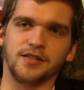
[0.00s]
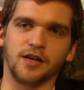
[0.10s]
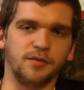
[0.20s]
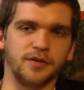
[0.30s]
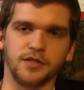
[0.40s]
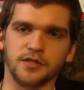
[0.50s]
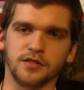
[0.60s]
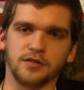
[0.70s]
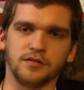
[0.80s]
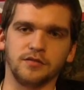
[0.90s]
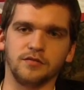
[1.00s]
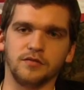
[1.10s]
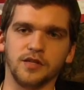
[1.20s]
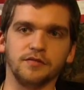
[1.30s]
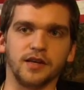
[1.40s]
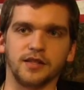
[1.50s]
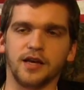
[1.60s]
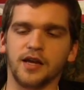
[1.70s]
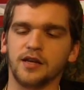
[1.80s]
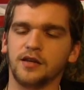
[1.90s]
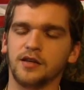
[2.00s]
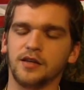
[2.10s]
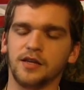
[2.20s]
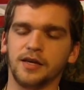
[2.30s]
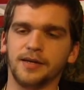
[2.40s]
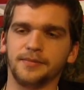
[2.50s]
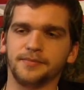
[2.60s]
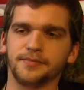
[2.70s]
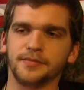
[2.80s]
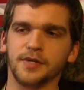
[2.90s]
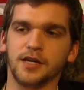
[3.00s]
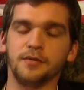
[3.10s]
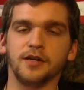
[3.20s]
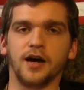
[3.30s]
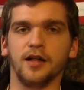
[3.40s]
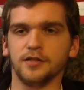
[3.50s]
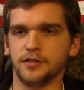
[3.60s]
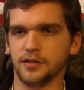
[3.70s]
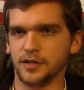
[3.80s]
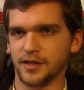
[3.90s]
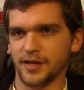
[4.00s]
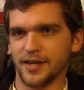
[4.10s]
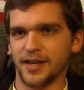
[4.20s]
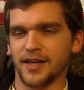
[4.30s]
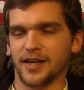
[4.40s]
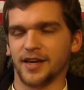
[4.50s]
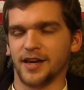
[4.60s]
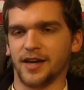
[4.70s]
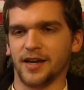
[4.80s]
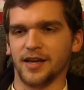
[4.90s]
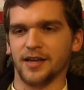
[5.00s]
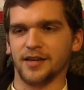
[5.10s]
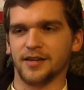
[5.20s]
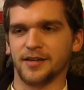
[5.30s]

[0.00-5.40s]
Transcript: tell people about Jesus and live like that. Coming to college, I